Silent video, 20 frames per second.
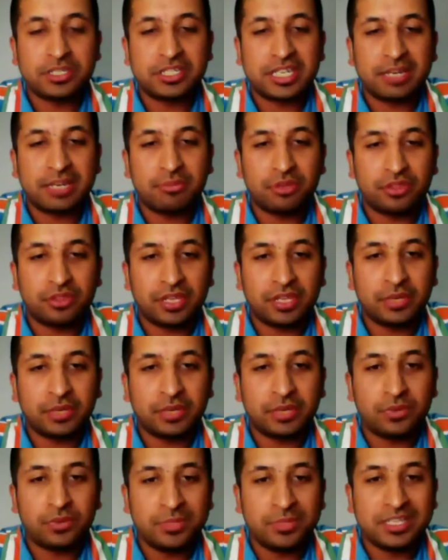team do you think
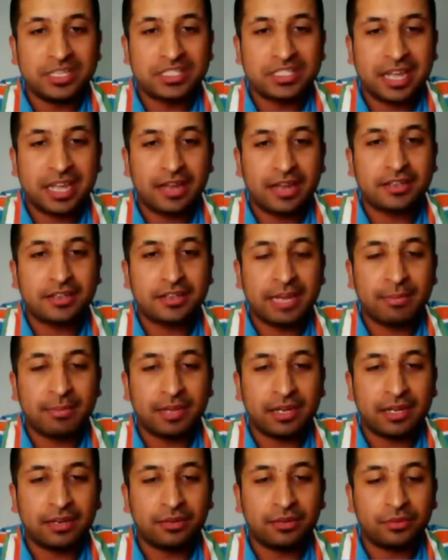will be the standout
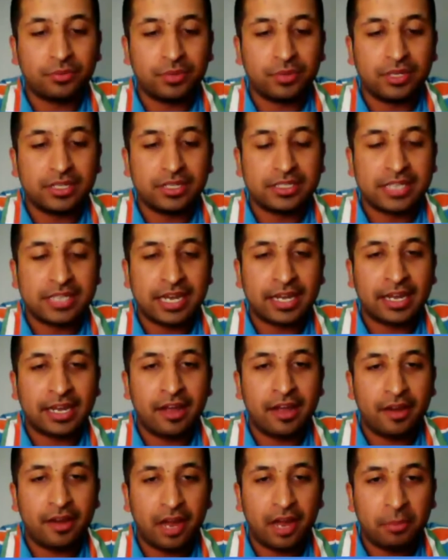team and will take it out?